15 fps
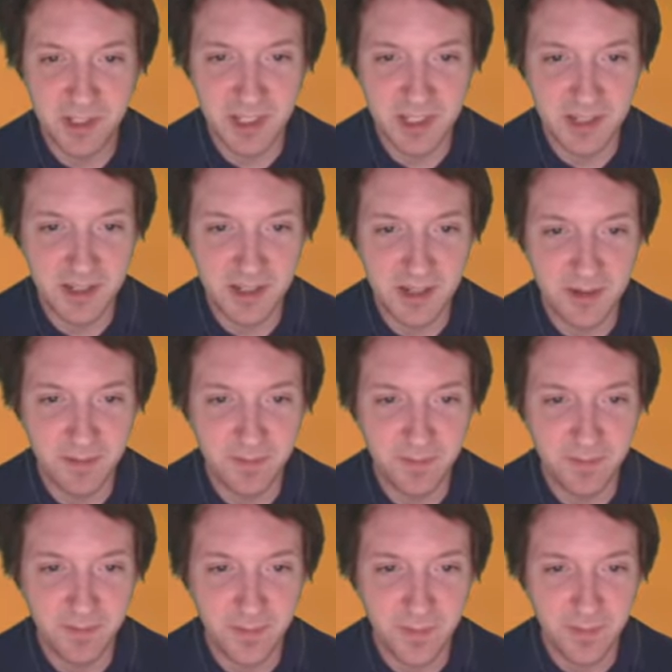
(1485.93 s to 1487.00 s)
in,
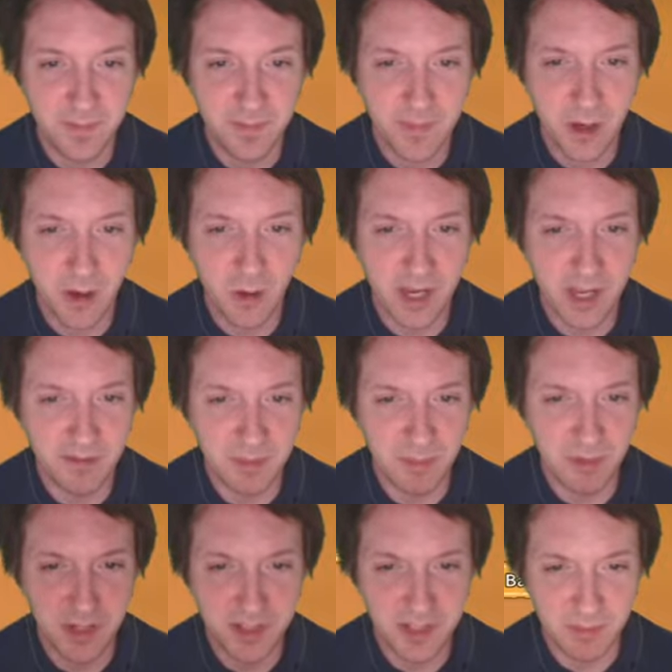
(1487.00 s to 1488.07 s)
I have to
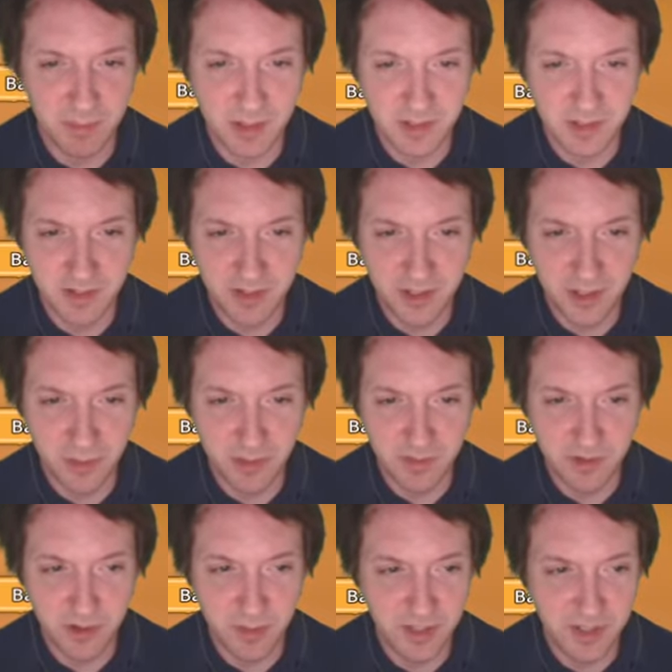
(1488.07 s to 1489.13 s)
press a button to
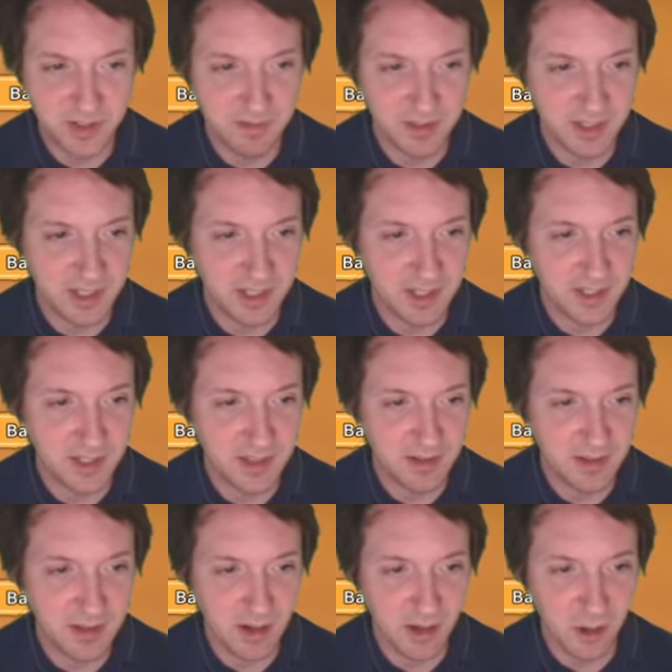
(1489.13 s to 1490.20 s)
affirmatively
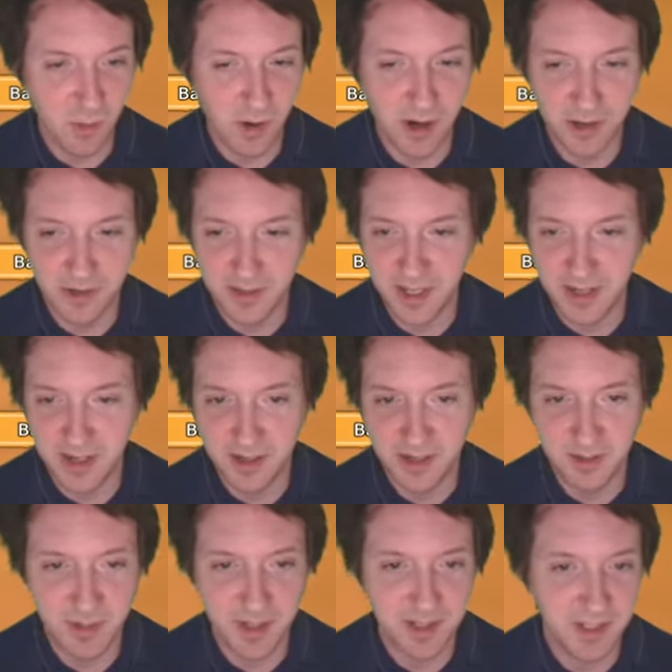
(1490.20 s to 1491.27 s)
acquire that
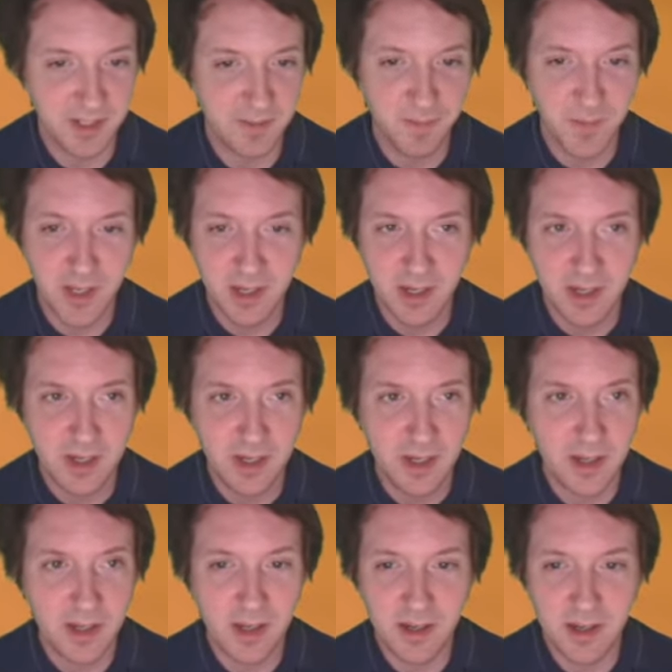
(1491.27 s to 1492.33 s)
item, you see.
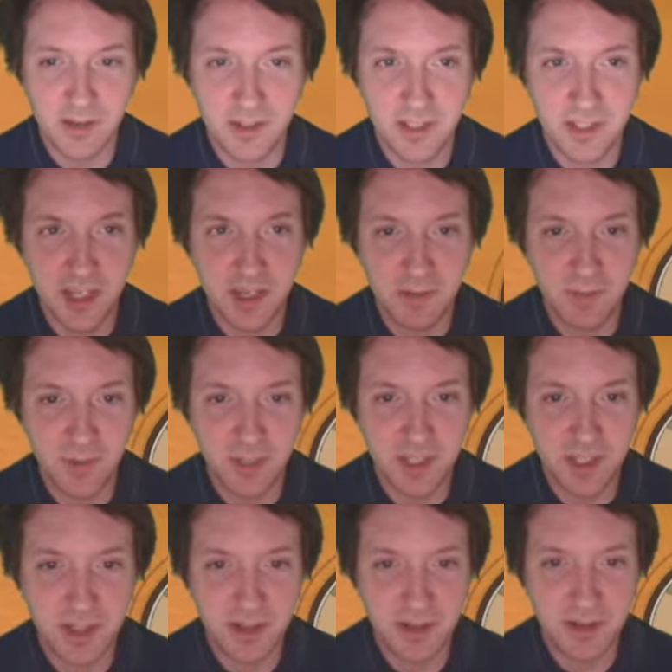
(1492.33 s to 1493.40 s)
This game was
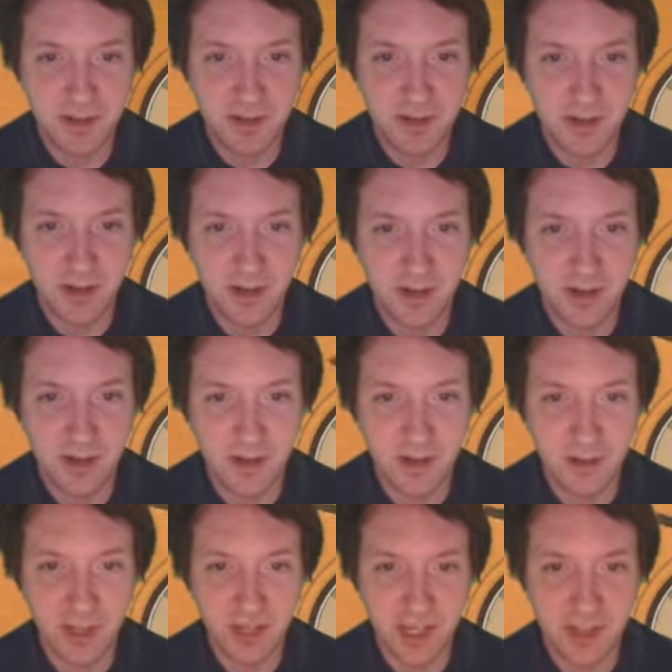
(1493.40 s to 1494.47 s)
in
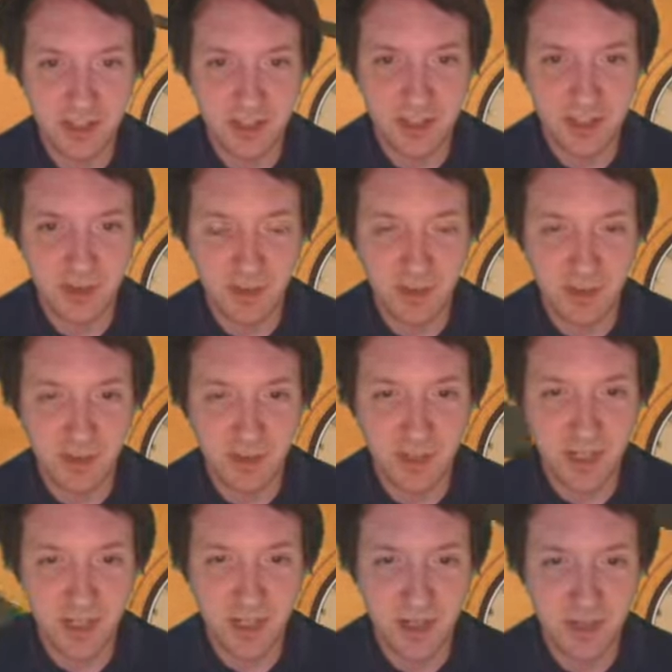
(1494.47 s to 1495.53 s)
early access for a long
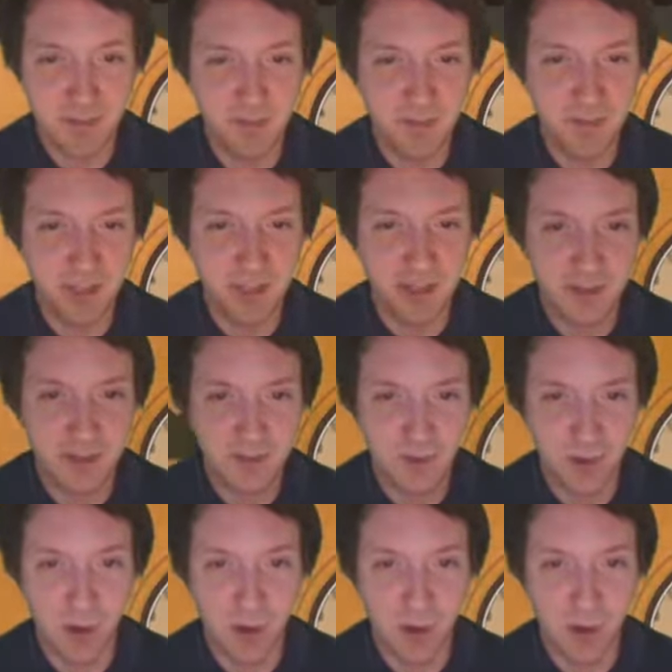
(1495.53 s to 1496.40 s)
time, and it's,